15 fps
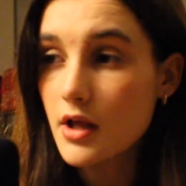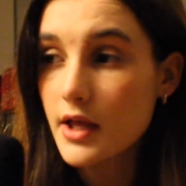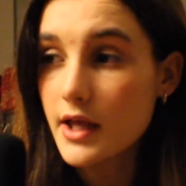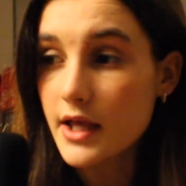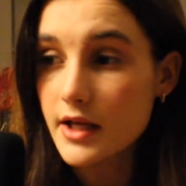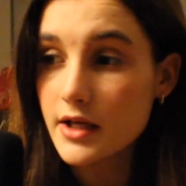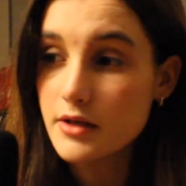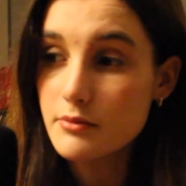
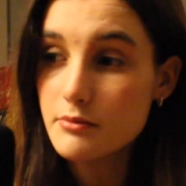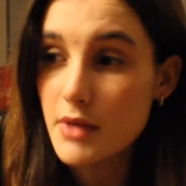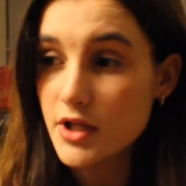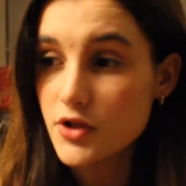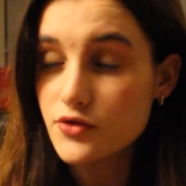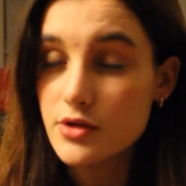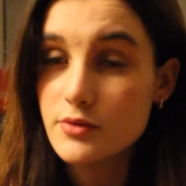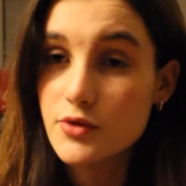in
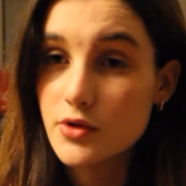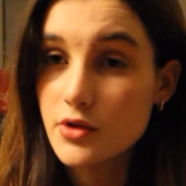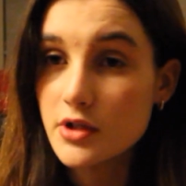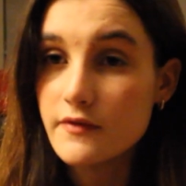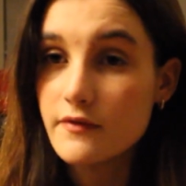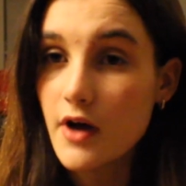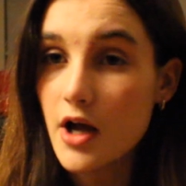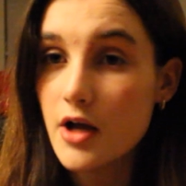mainstream school
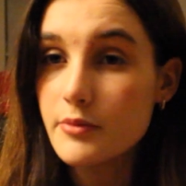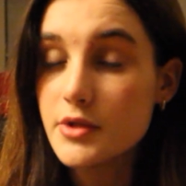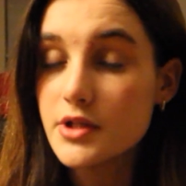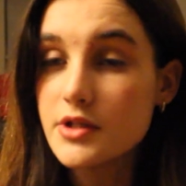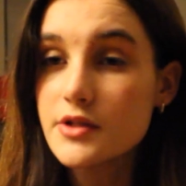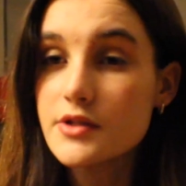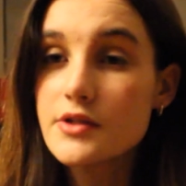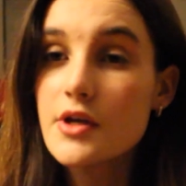
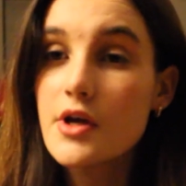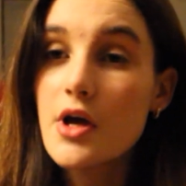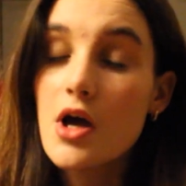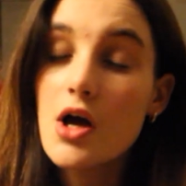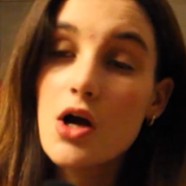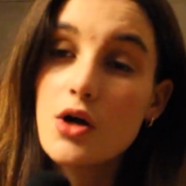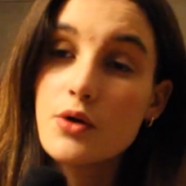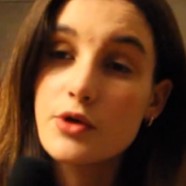environments,
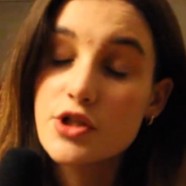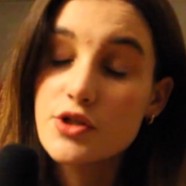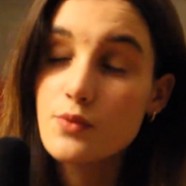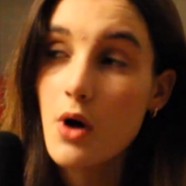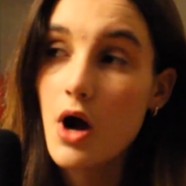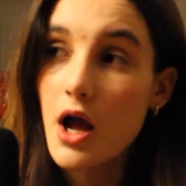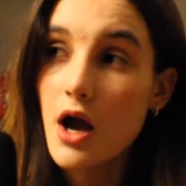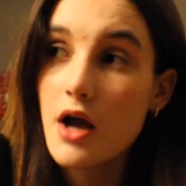which is
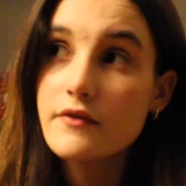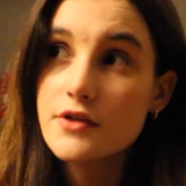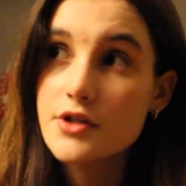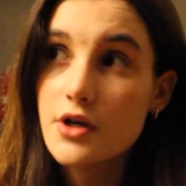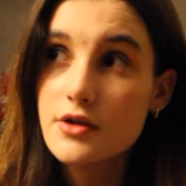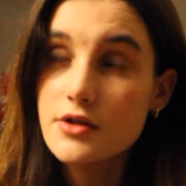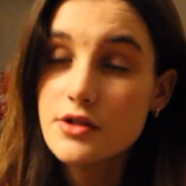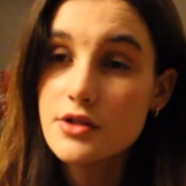why I've
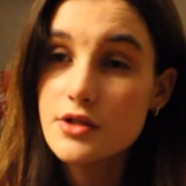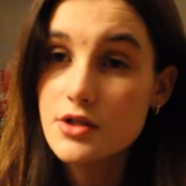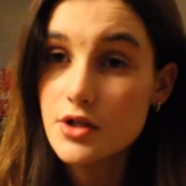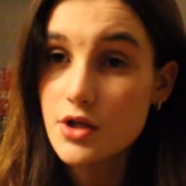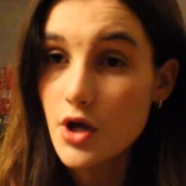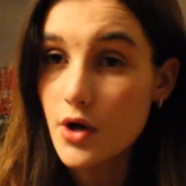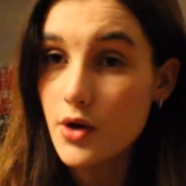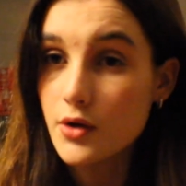chosen to
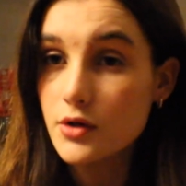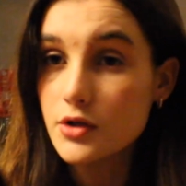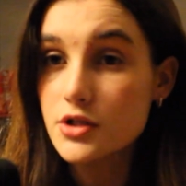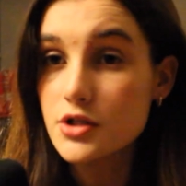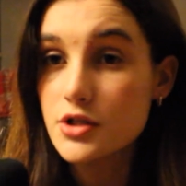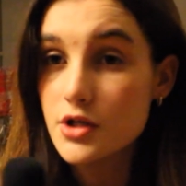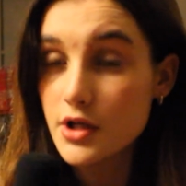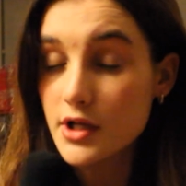go
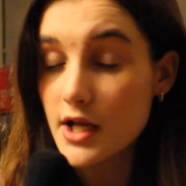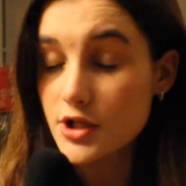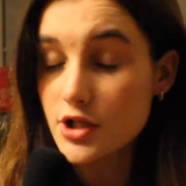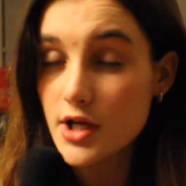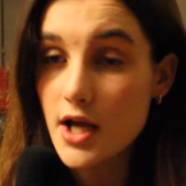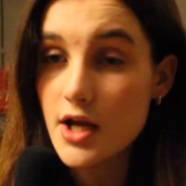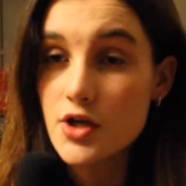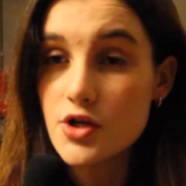to Toucan
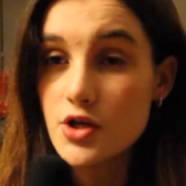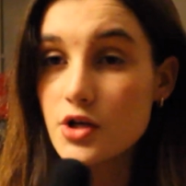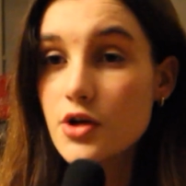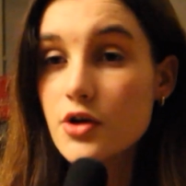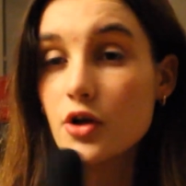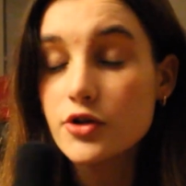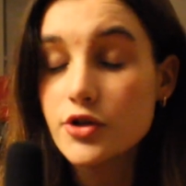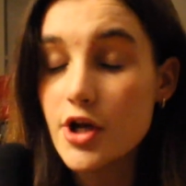Education,
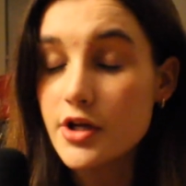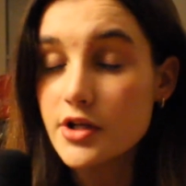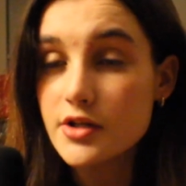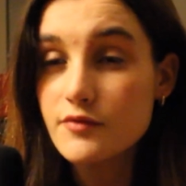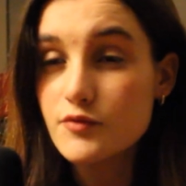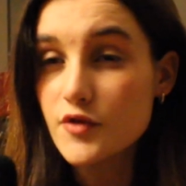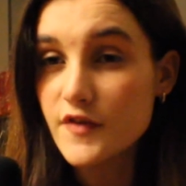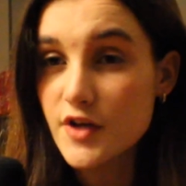an
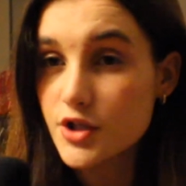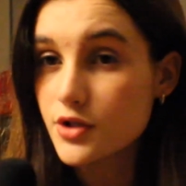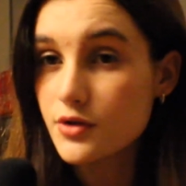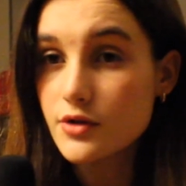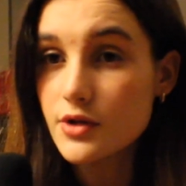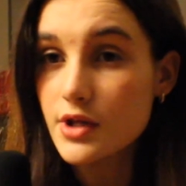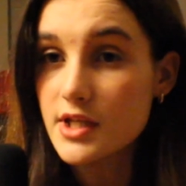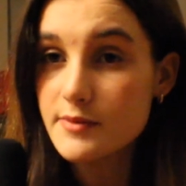alternative
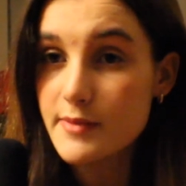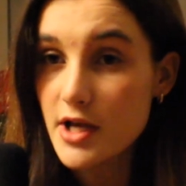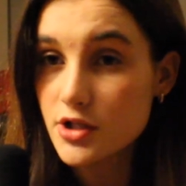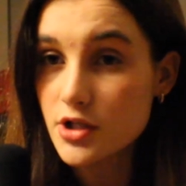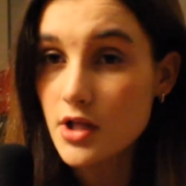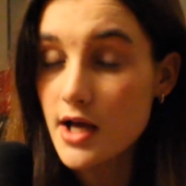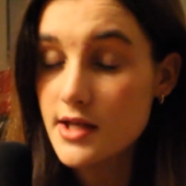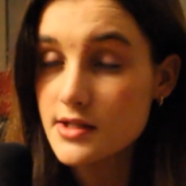provision that
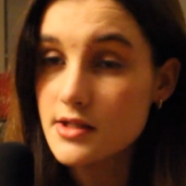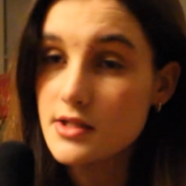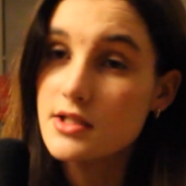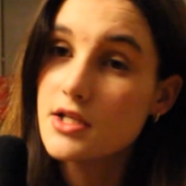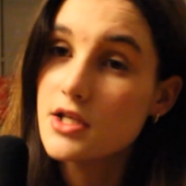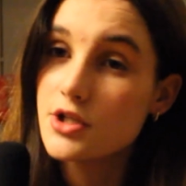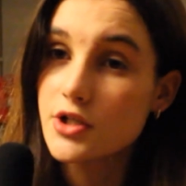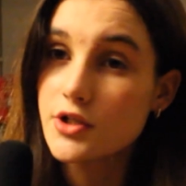specialises in
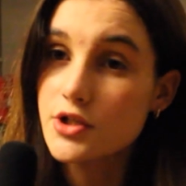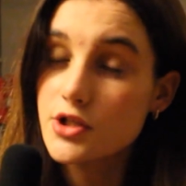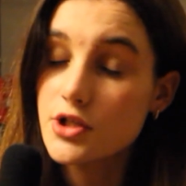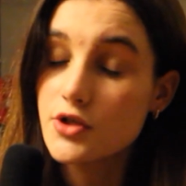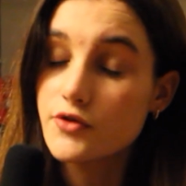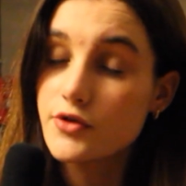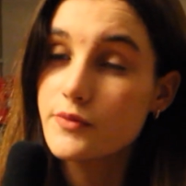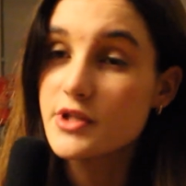teaching
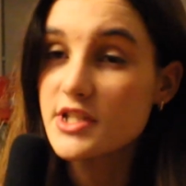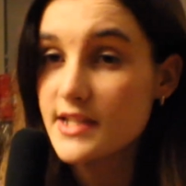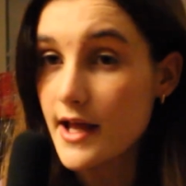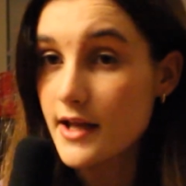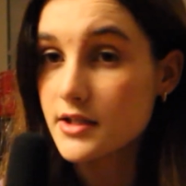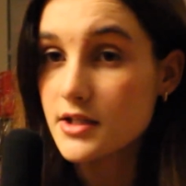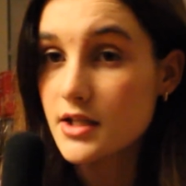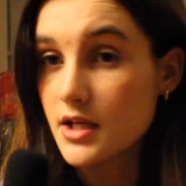children with
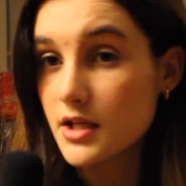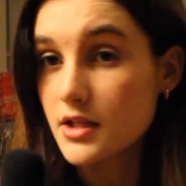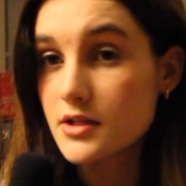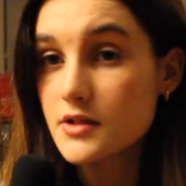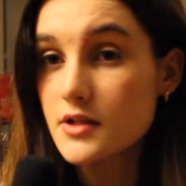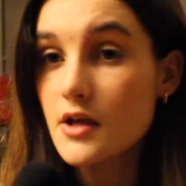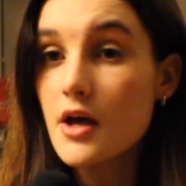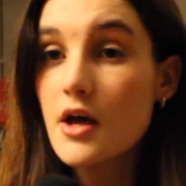SEND
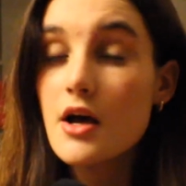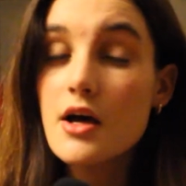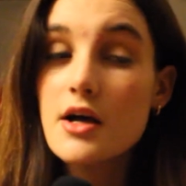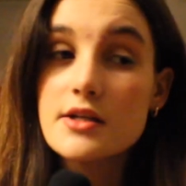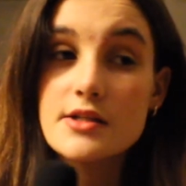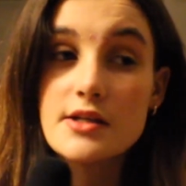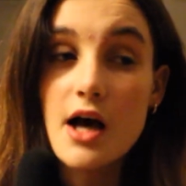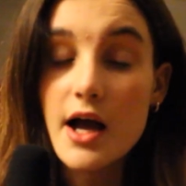needs,
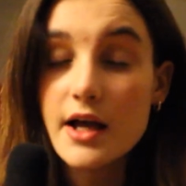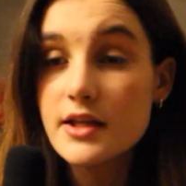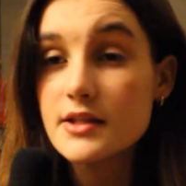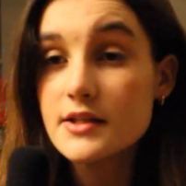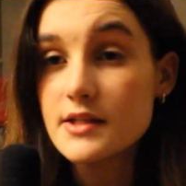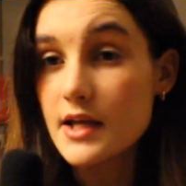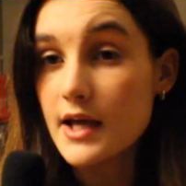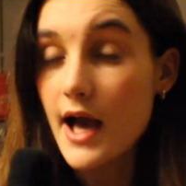so that I can
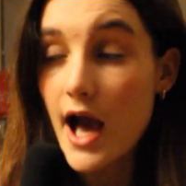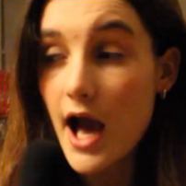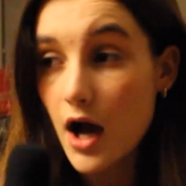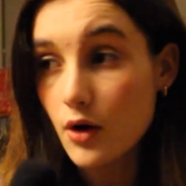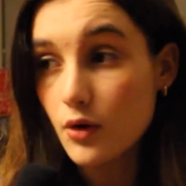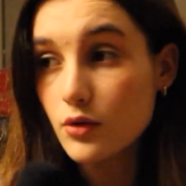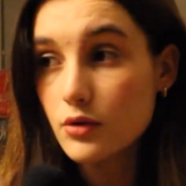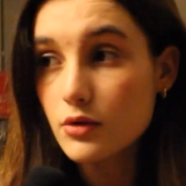see
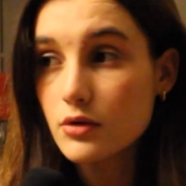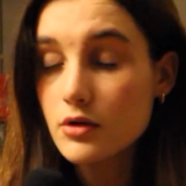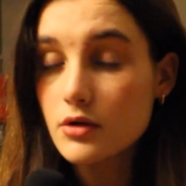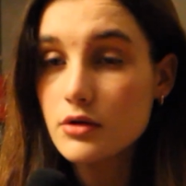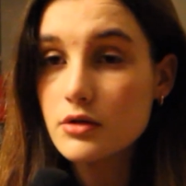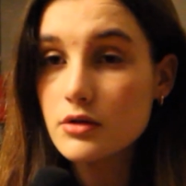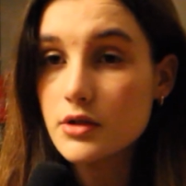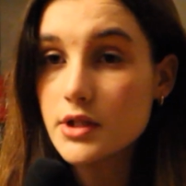how
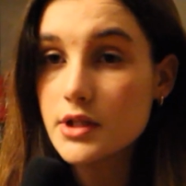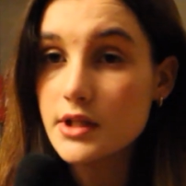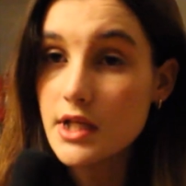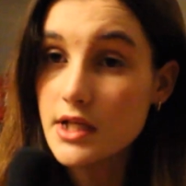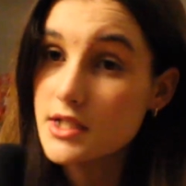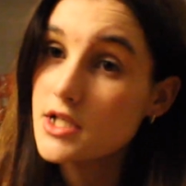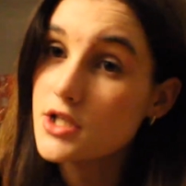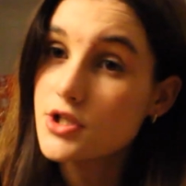they
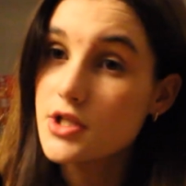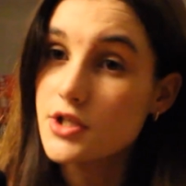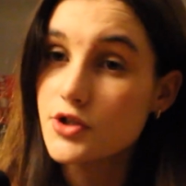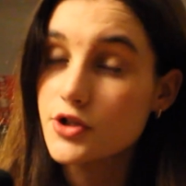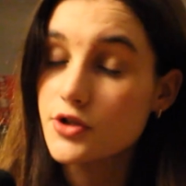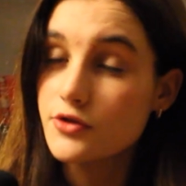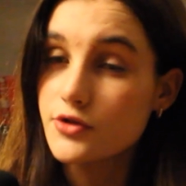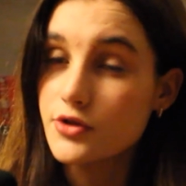teach these
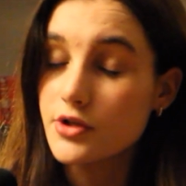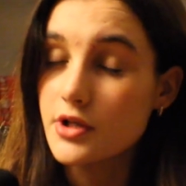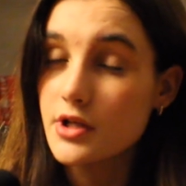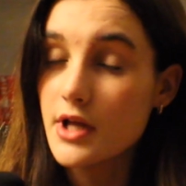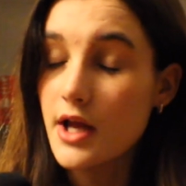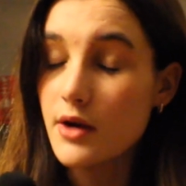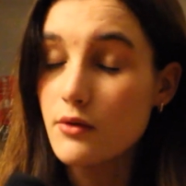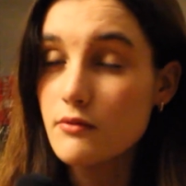children
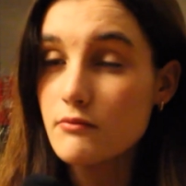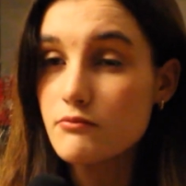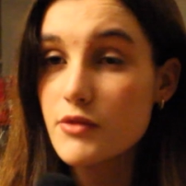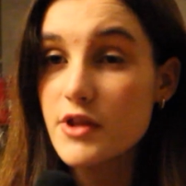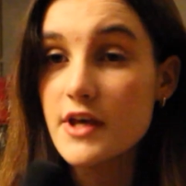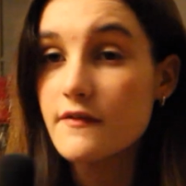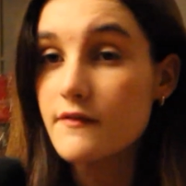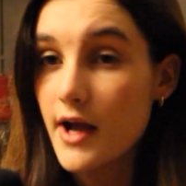and
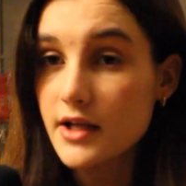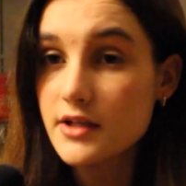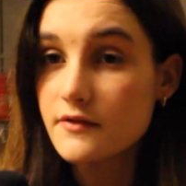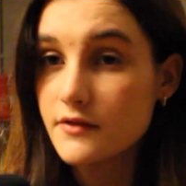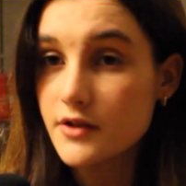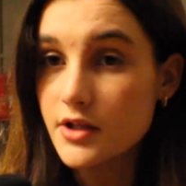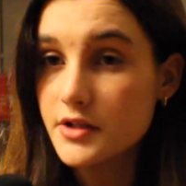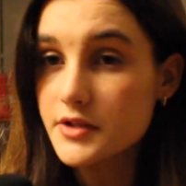the
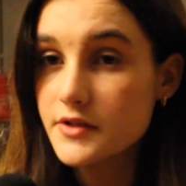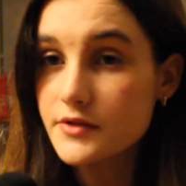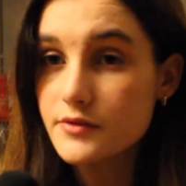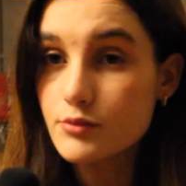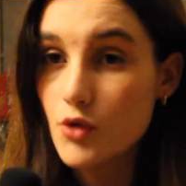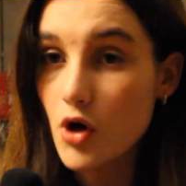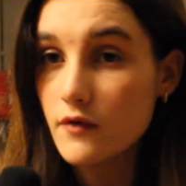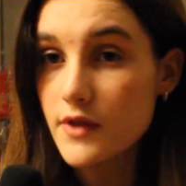effectiveness
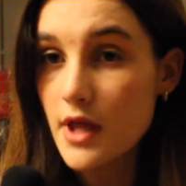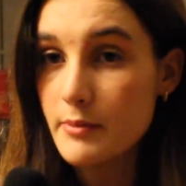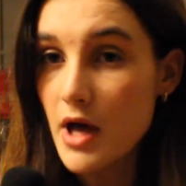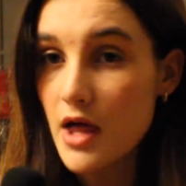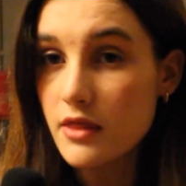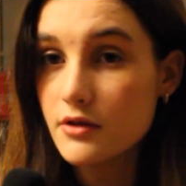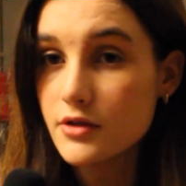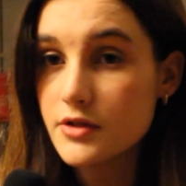of their
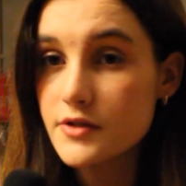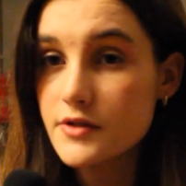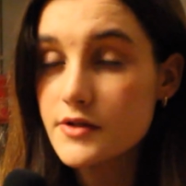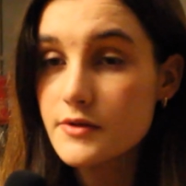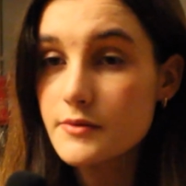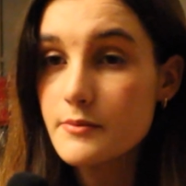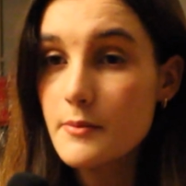methods.